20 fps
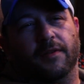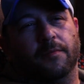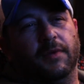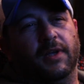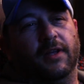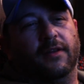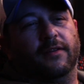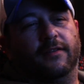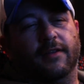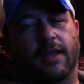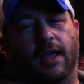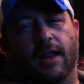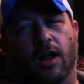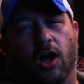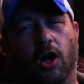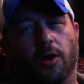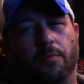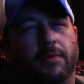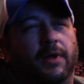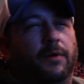It means it
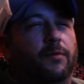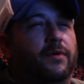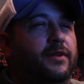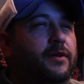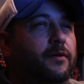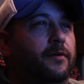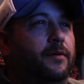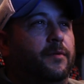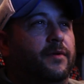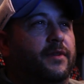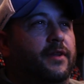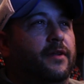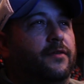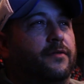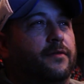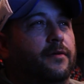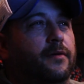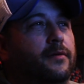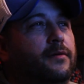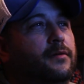helped me with dealing with this
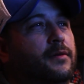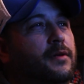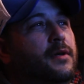drone.